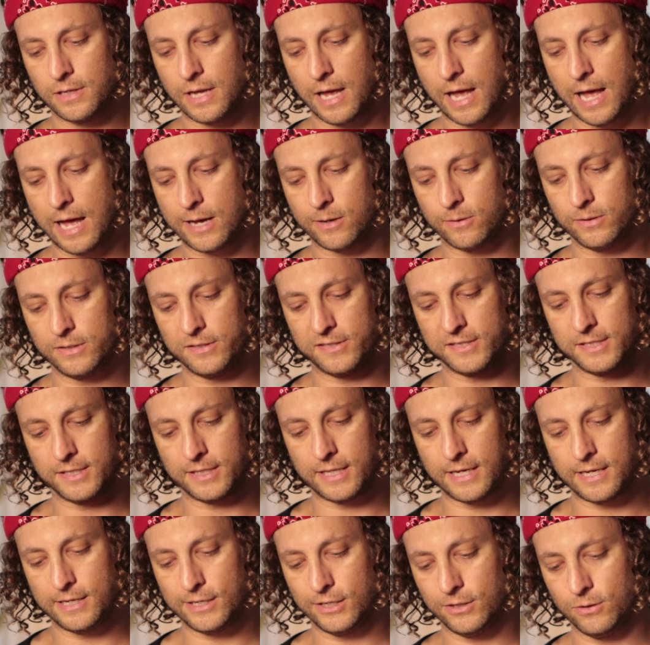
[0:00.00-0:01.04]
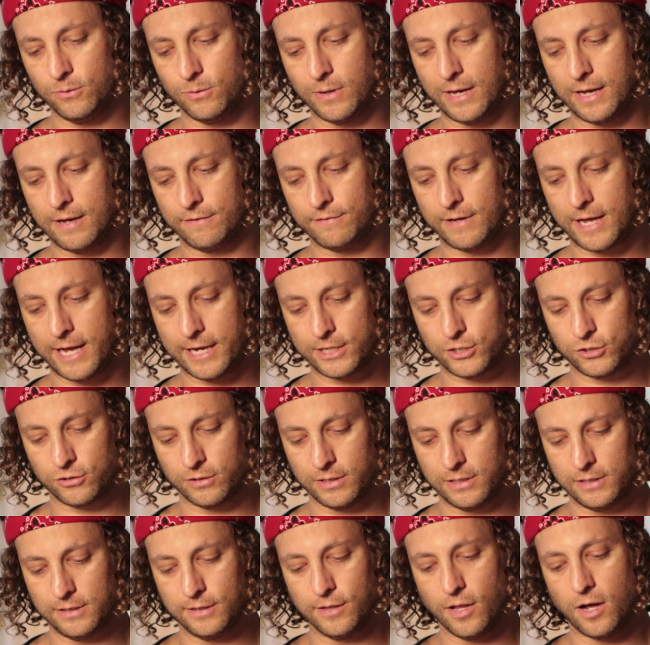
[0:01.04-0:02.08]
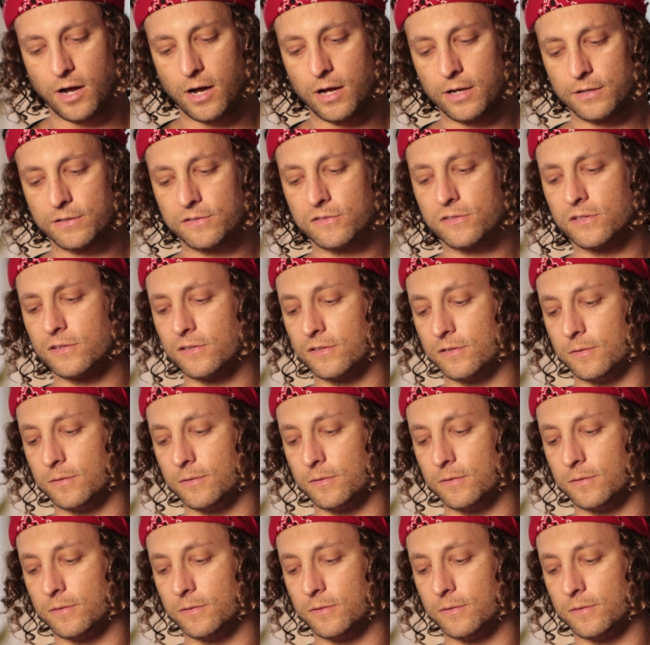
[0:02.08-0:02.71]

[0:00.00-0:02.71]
How is it that you have actually lost